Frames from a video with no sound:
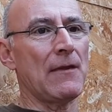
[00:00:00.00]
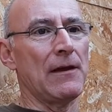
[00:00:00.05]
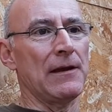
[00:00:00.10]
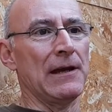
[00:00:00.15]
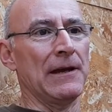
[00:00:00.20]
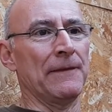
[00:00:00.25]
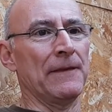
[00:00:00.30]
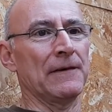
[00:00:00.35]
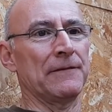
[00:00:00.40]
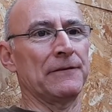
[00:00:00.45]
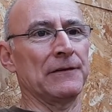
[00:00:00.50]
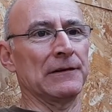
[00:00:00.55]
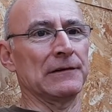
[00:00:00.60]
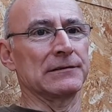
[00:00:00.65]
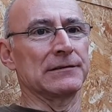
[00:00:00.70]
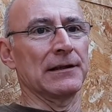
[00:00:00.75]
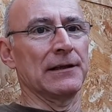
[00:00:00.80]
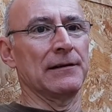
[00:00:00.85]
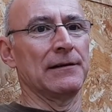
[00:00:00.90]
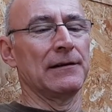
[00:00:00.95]
in the
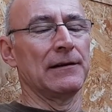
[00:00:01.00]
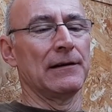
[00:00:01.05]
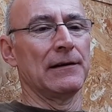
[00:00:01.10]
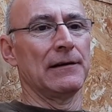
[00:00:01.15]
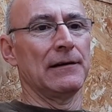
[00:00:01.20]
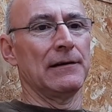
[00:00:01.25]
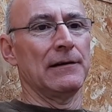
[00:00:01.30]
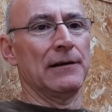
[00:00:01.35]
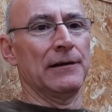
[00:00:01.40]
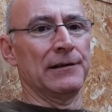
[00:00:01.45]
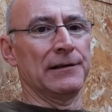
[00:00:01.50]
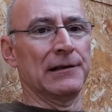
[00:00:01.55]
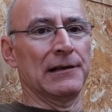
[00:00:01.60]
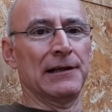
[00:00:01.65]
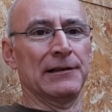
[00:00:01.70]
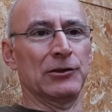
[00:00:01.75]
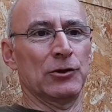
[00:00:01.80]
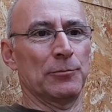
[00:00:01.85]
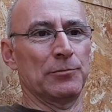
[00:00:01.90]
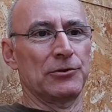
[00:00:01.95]
filter and you'll
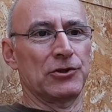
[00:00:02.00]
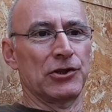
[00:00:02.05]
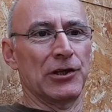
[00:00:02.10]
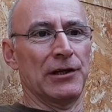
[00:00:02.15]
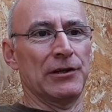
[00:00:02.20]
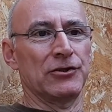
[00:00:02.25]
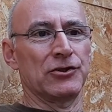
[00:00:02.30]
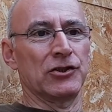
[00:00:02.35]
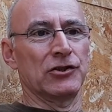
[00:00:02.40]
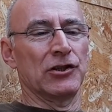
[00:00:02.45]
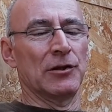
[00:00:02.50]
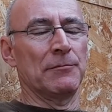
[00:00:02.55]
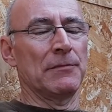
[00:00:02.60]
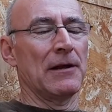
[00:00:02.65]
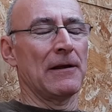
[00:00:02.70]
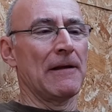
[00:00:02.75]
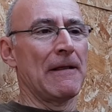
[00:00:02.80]
end up changing them.